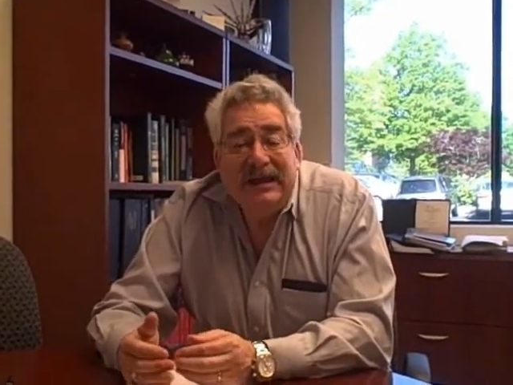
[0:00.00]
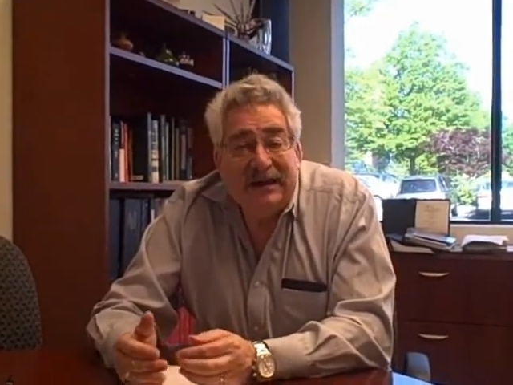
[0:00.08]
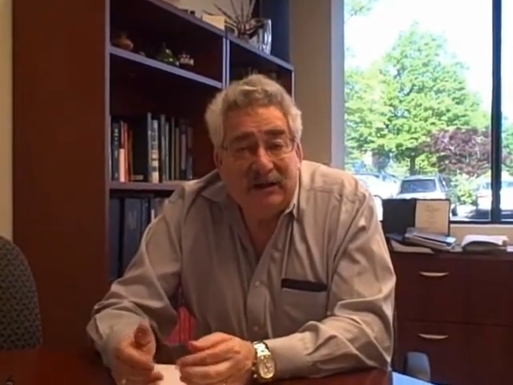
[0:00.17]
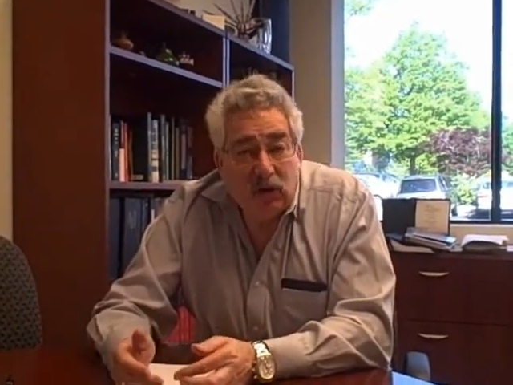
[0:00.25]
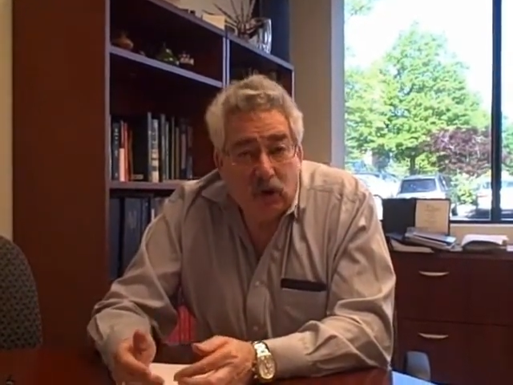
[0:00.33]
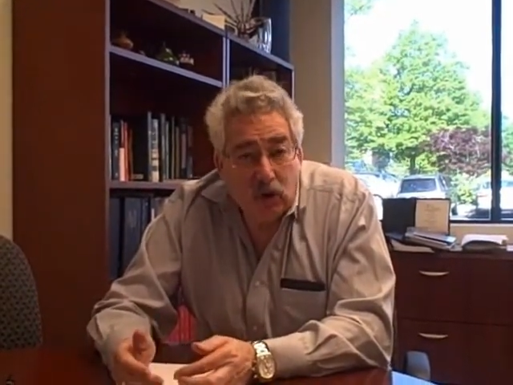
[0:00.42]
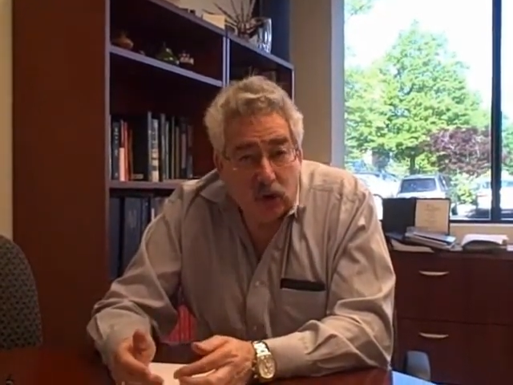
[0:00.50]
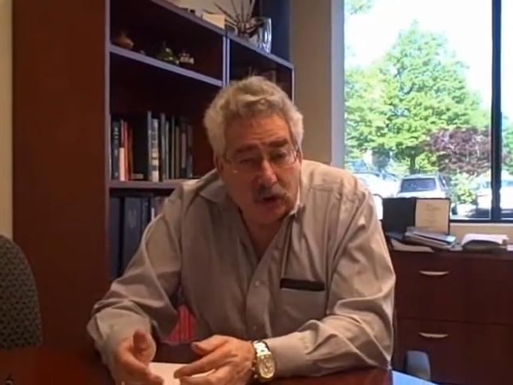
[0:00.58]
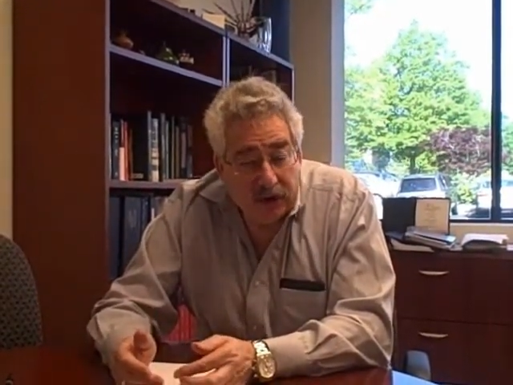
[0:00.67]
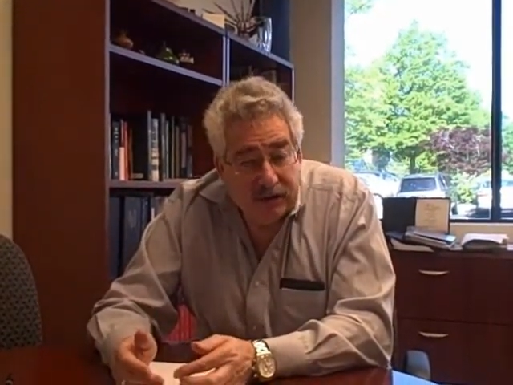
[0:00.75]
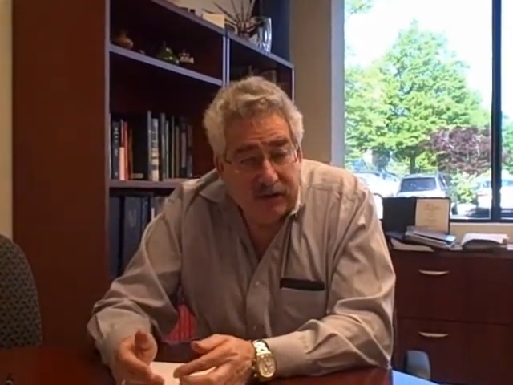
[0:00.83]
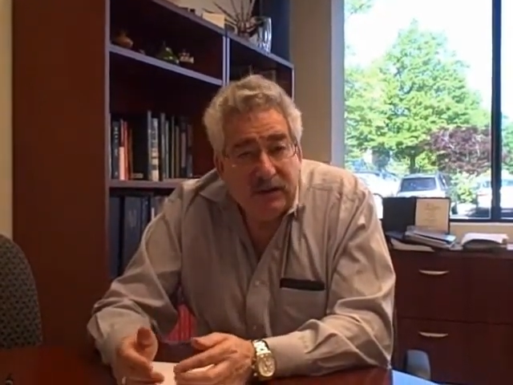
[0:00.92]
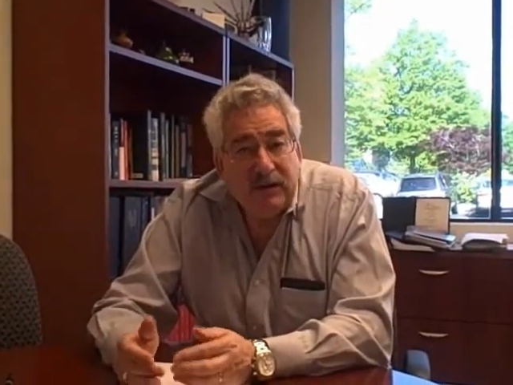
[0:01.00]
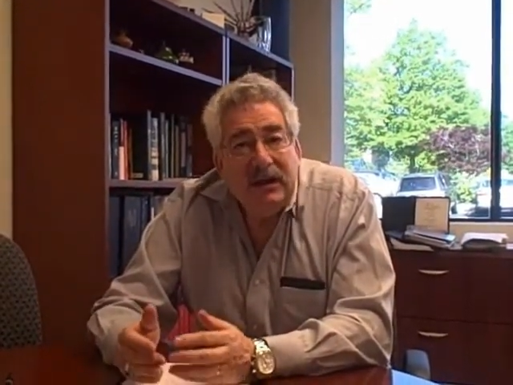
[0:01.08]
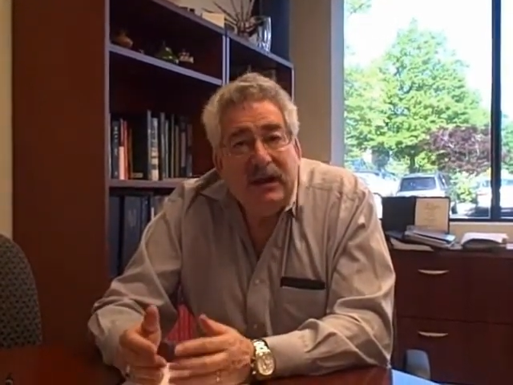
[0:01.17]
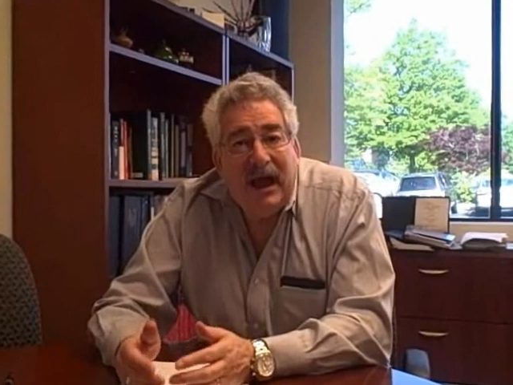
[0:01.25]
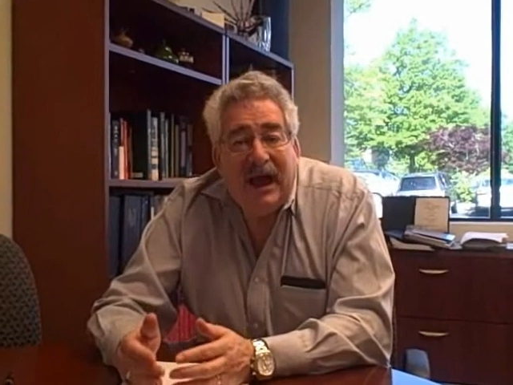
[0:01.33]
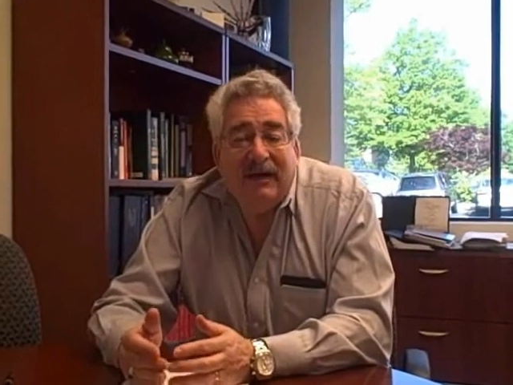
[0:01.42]
it could
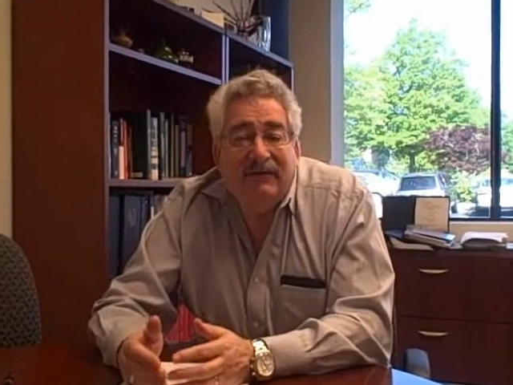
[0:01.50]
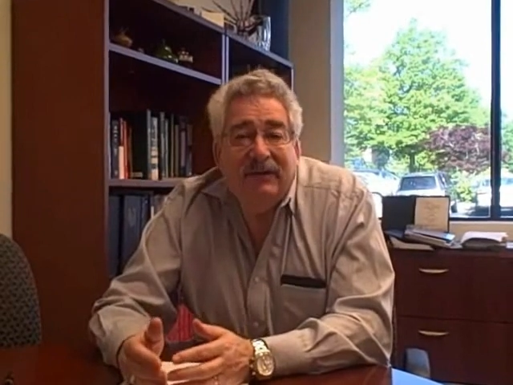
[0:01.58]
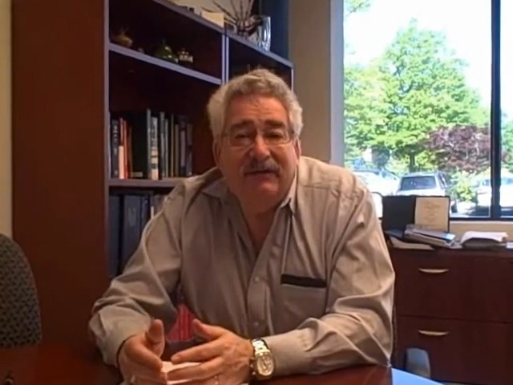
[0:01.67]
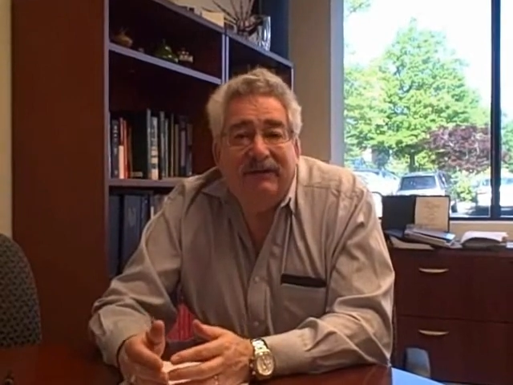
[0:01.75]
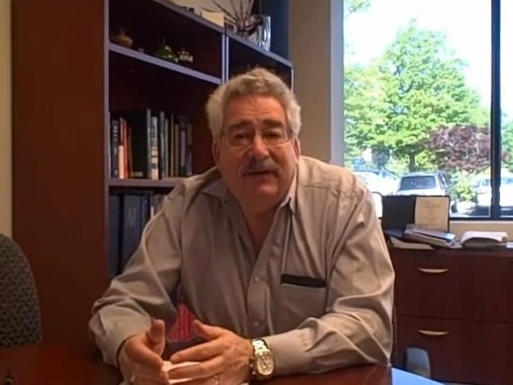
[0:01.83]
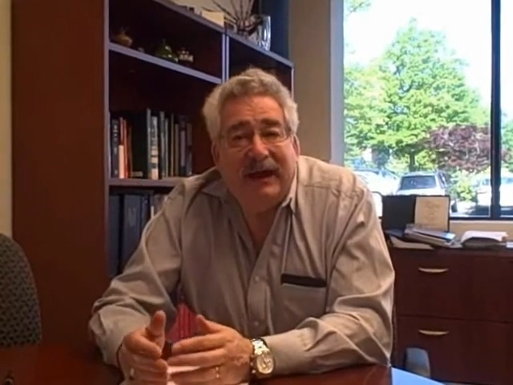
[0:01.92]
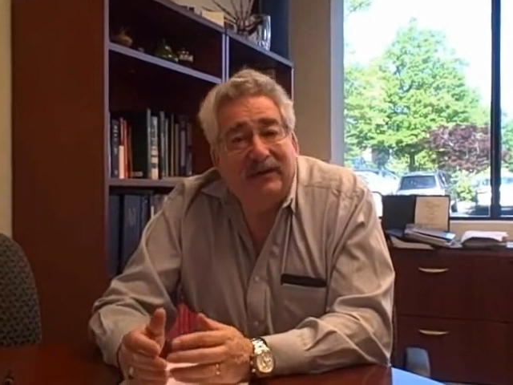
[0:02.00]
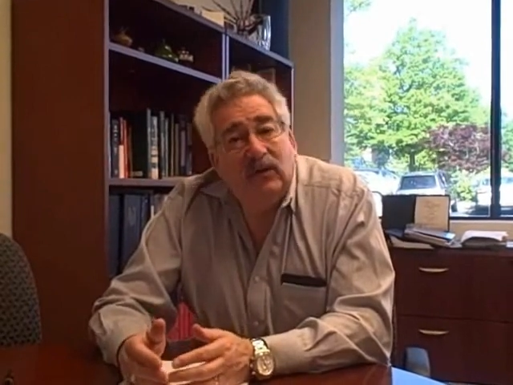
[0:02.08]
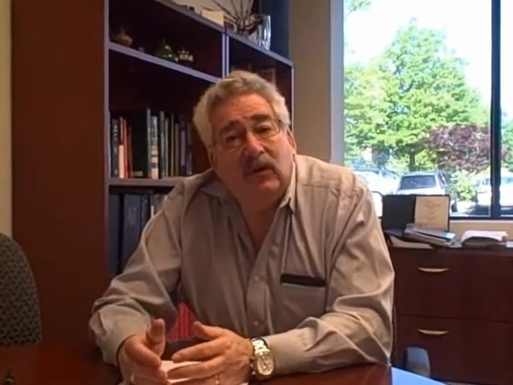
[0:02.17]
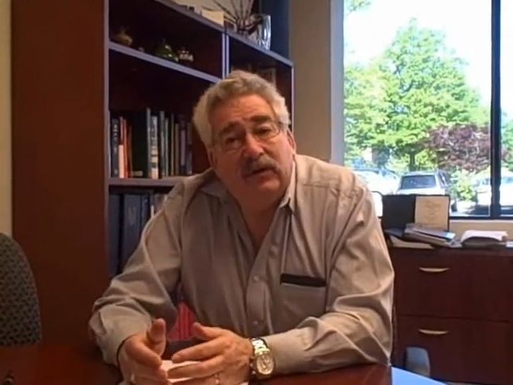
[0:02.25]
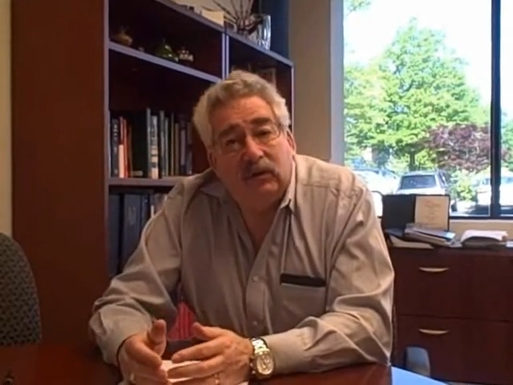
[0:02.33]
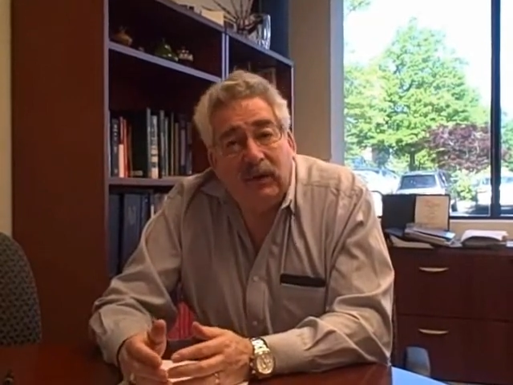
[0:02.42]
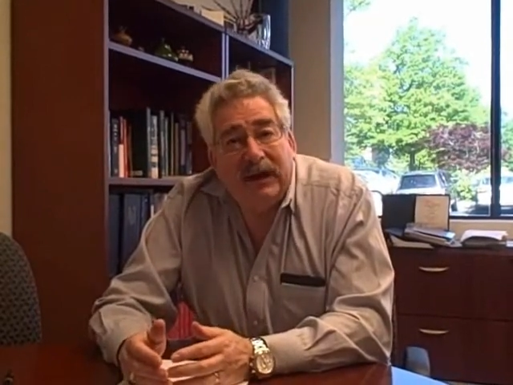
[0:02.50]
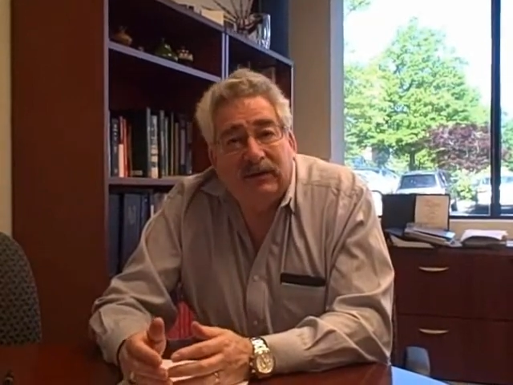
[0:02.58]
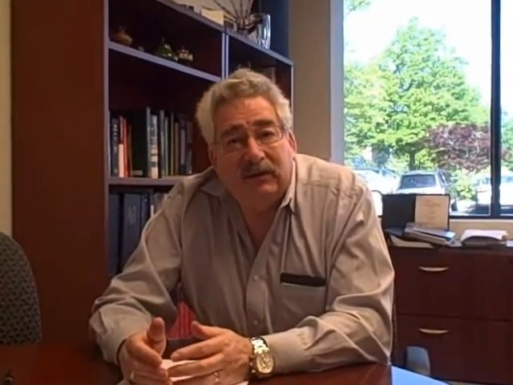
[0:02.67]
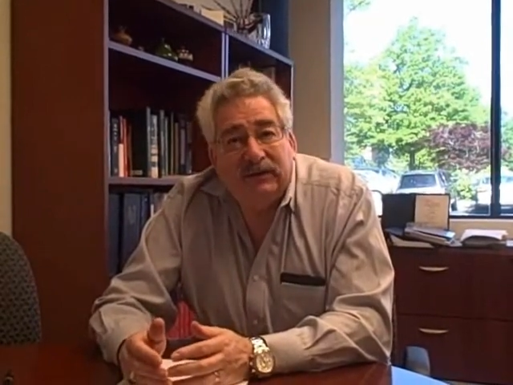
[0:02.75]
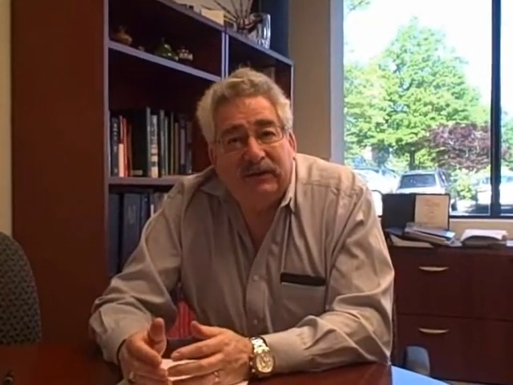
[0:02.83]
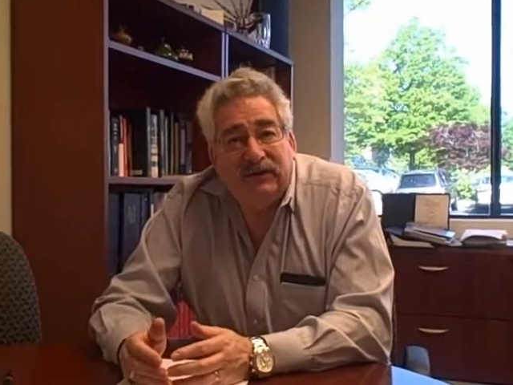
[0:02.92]
have an effect on the
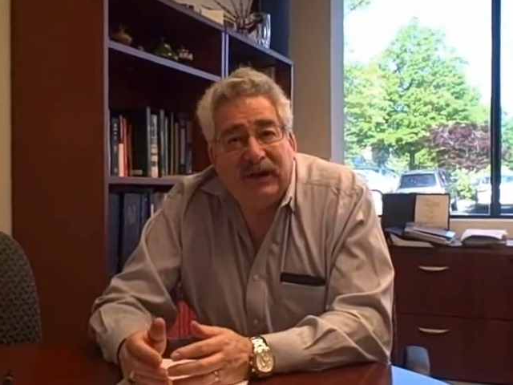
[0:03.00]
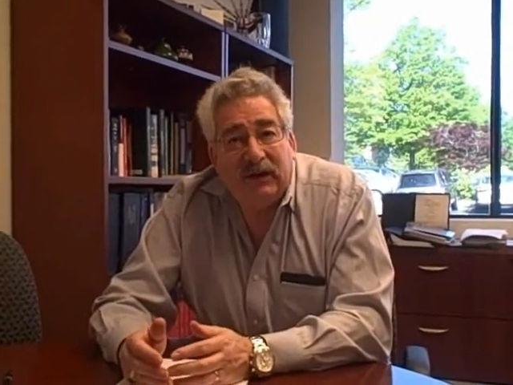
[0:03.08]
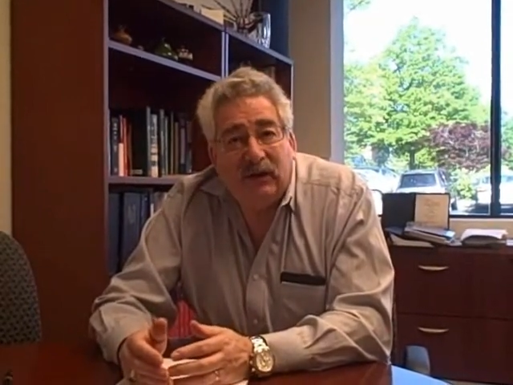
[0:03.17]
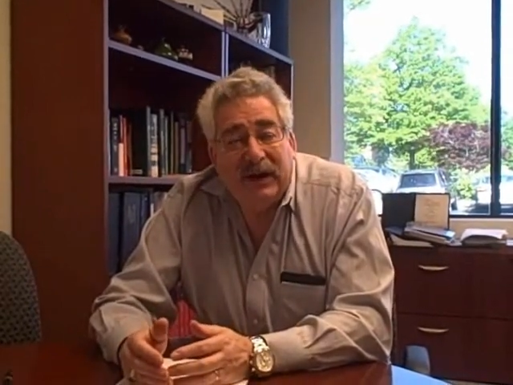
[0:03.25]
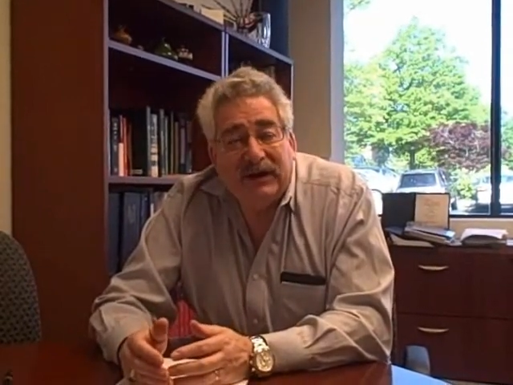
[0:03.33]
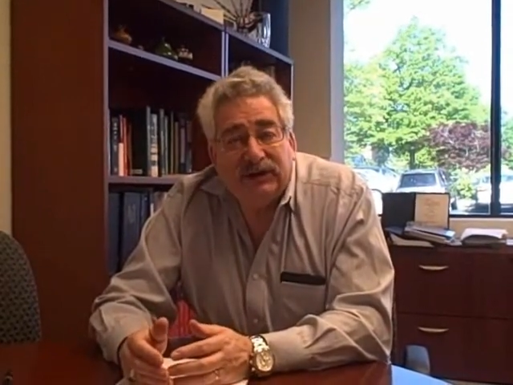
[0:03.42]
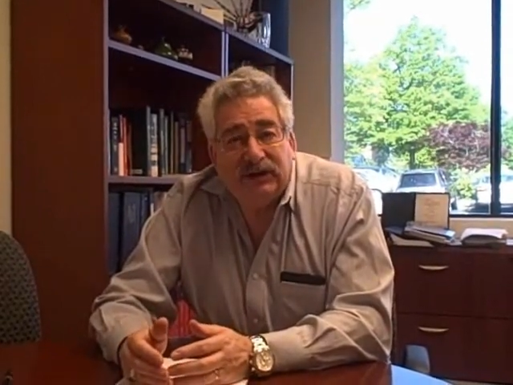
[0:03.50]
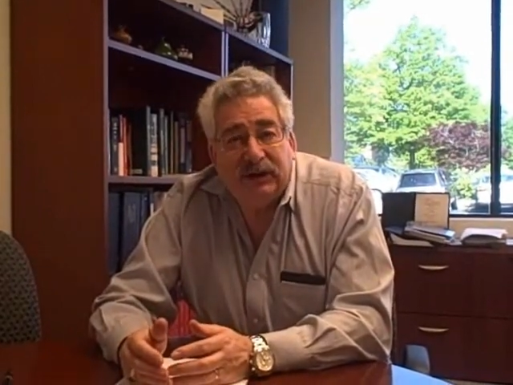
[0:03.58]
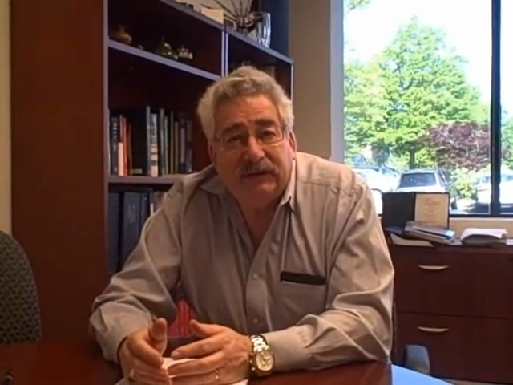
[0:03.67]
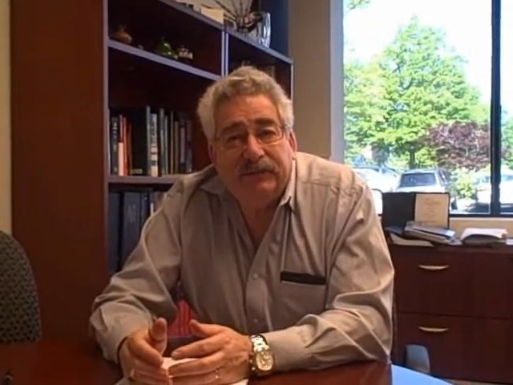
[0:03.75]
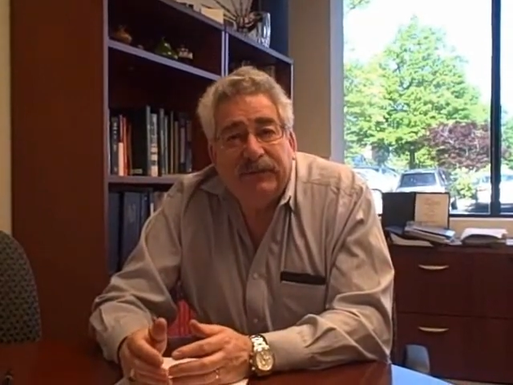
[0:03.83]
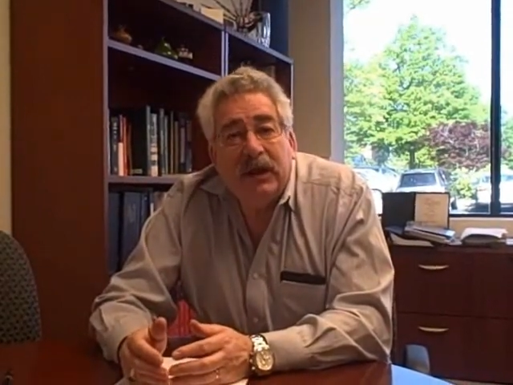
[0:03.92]
retinal degeneration.